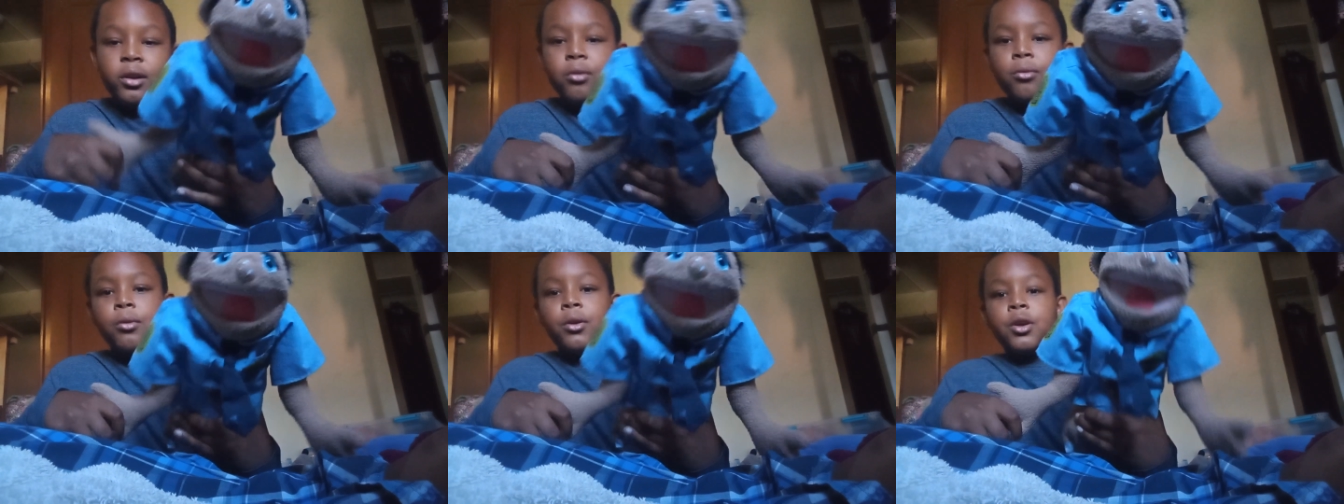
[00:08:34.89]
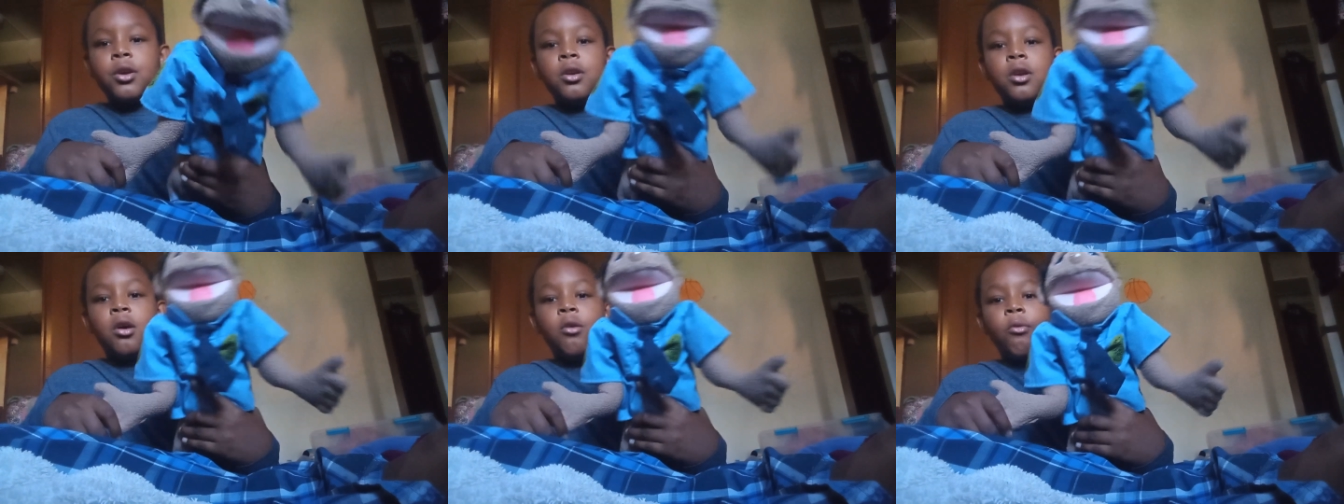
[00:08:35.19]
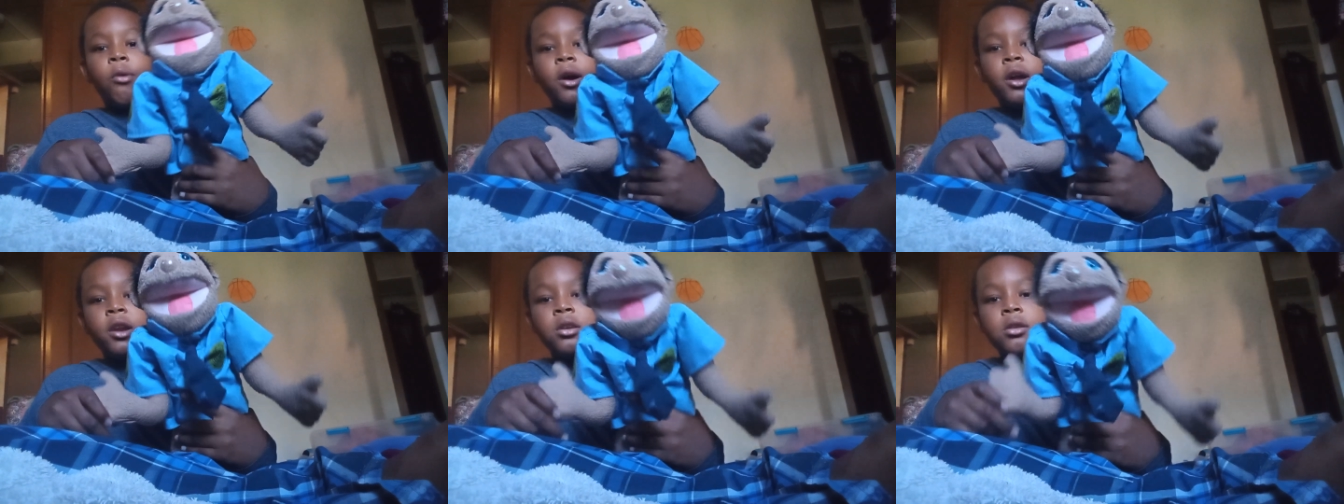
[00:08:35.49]
Well, you know
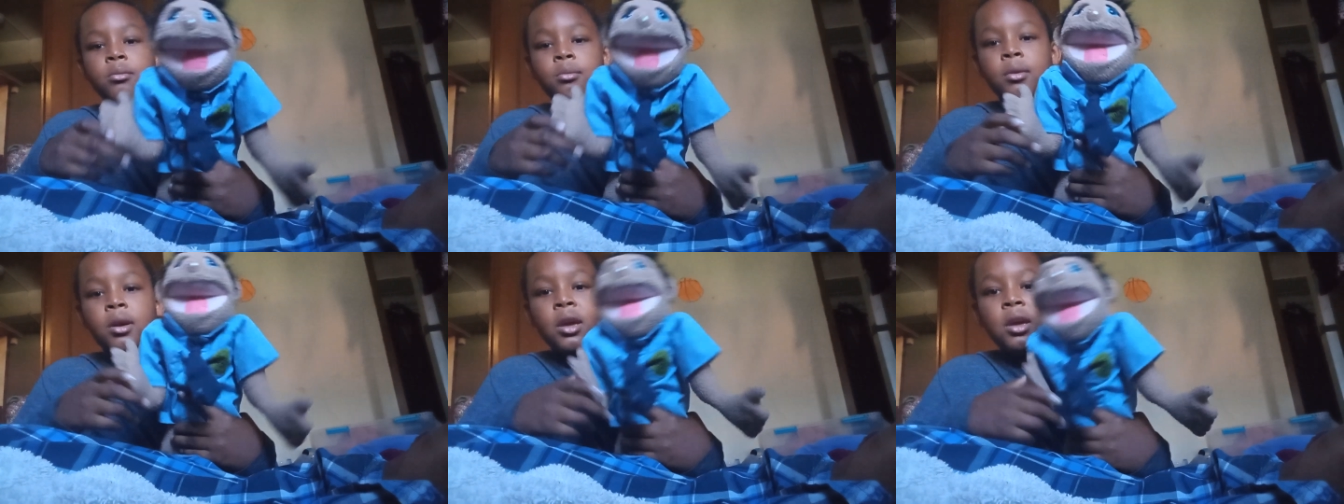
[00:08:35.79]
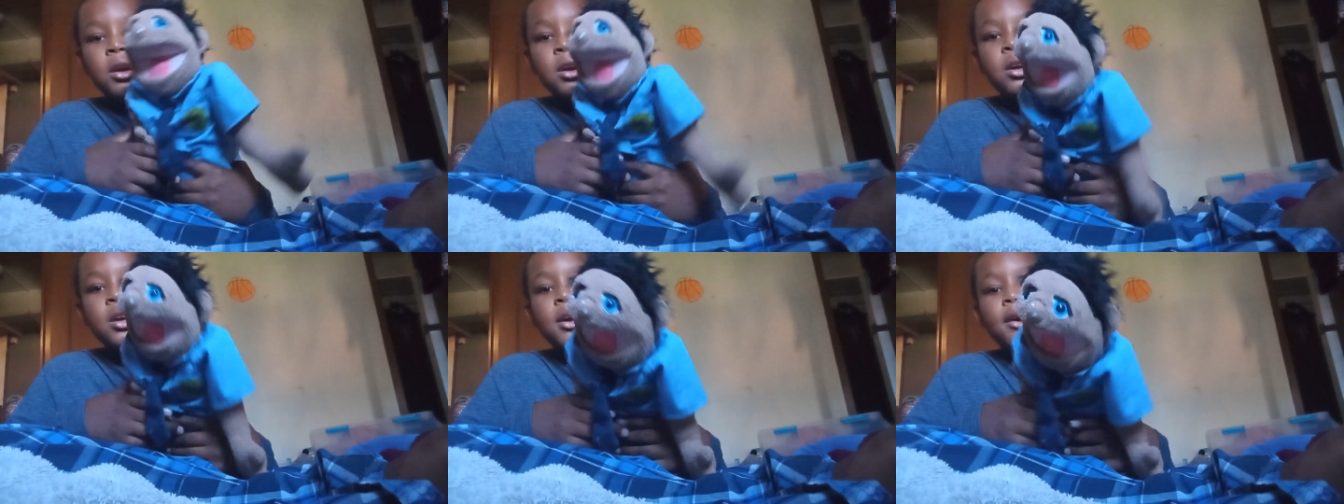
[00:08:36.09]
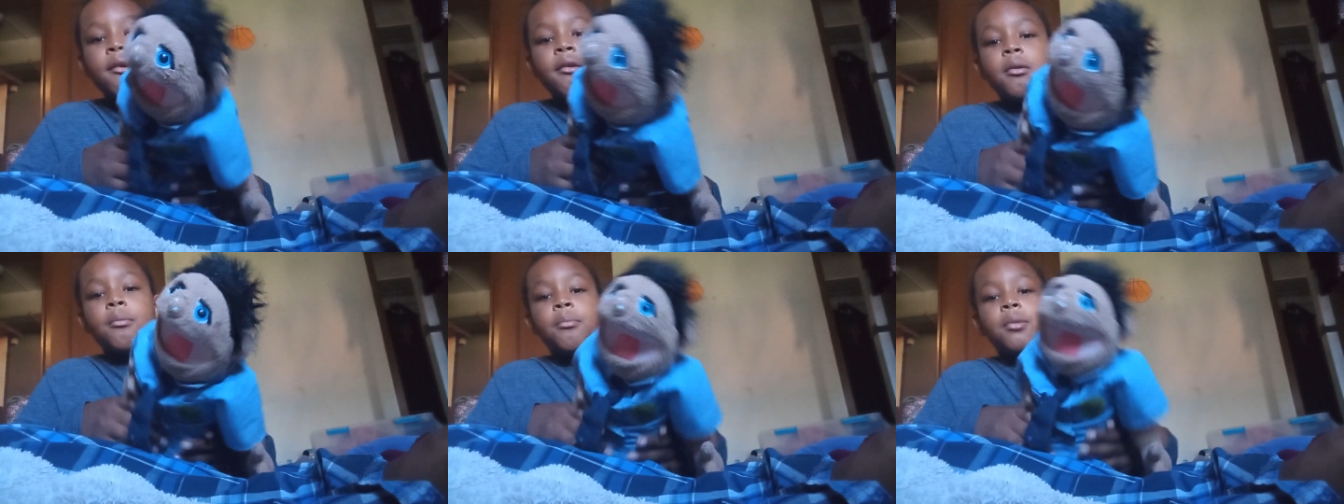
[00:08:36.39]
what? Me and
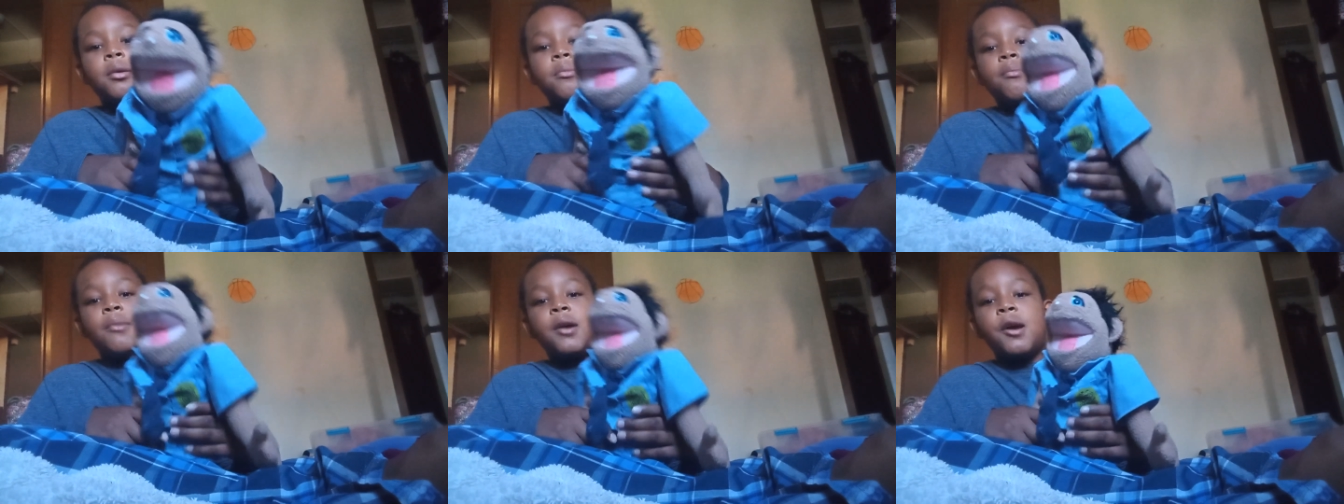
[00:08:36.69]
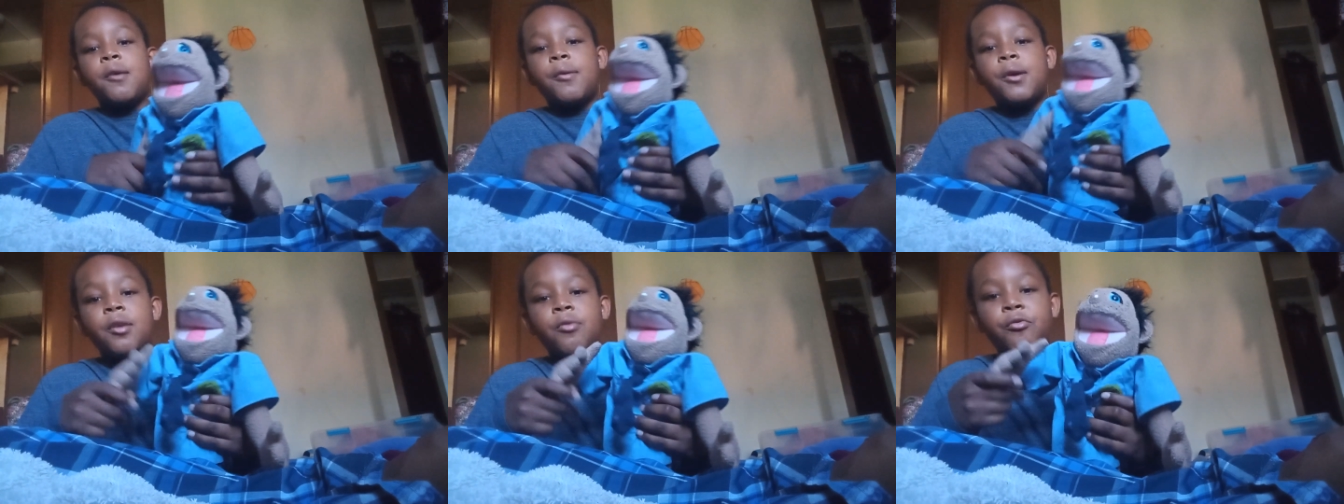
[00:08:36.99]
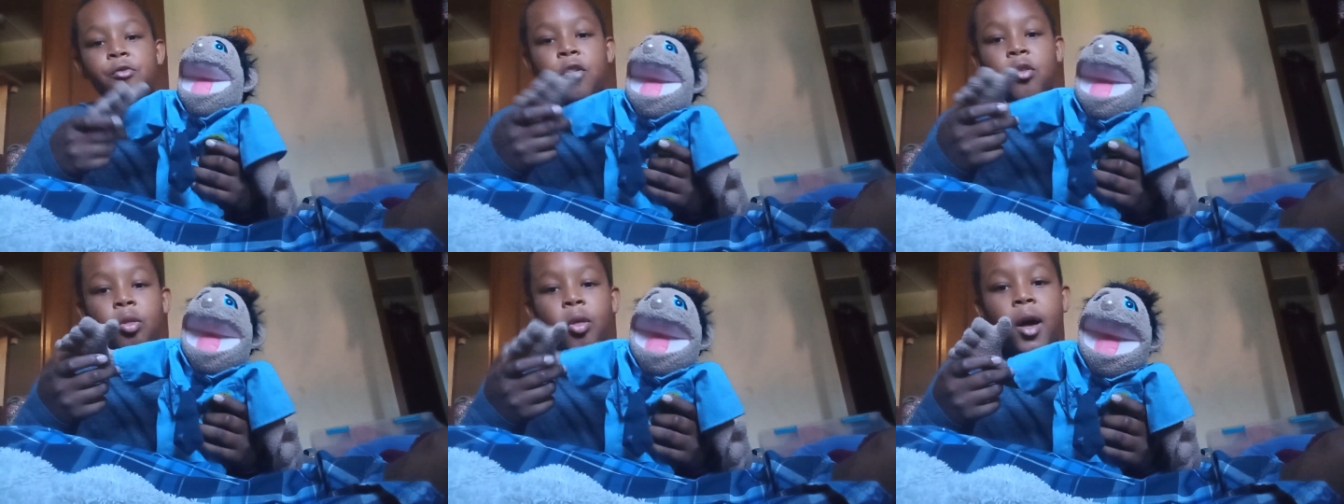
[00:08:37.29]
Karen been married
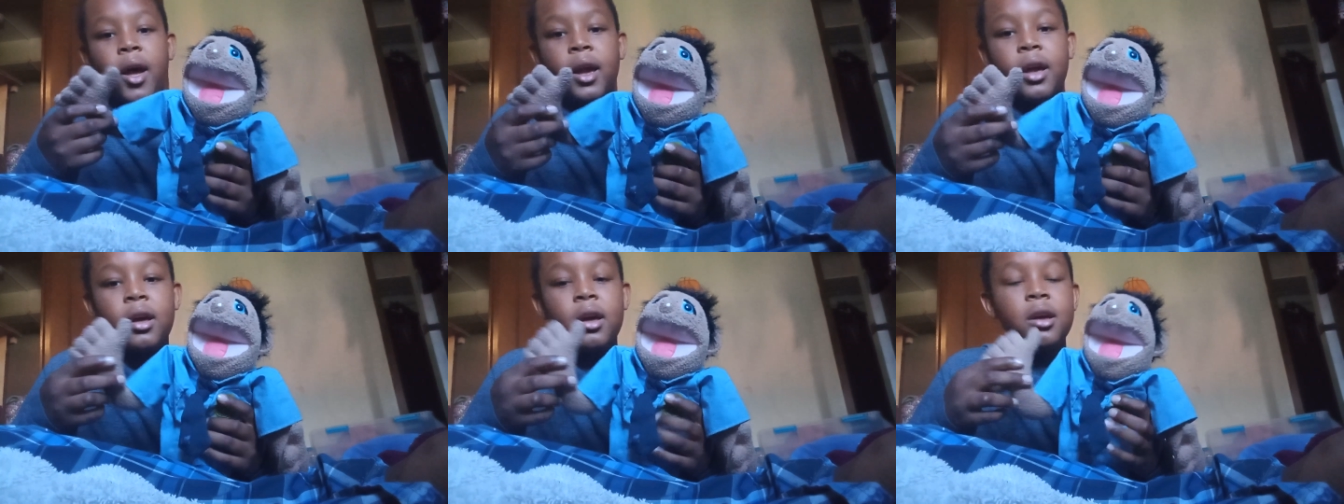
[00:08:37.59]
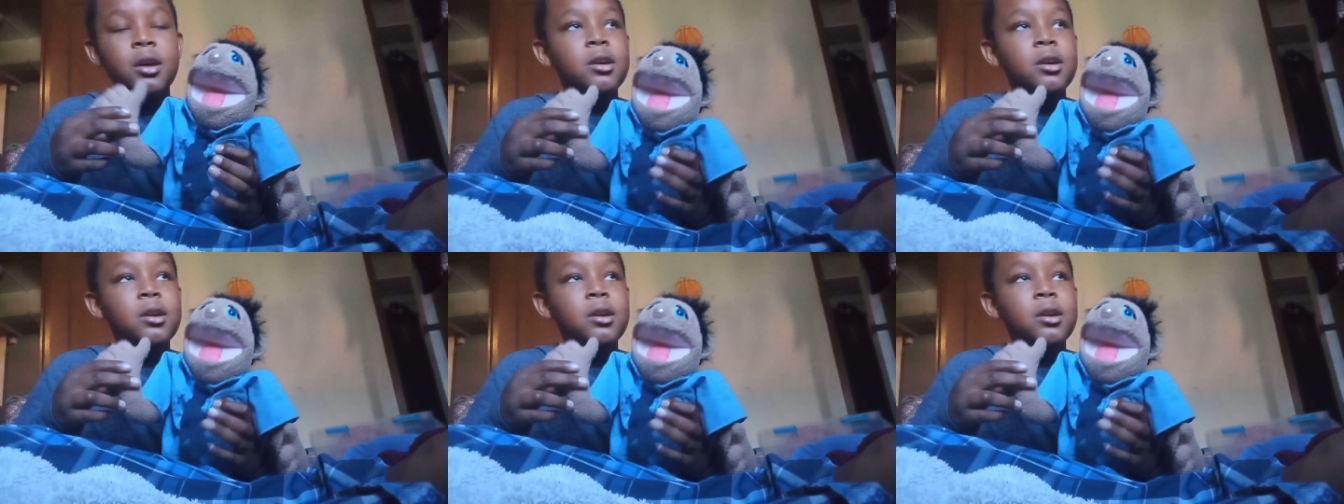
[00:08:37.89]
for like,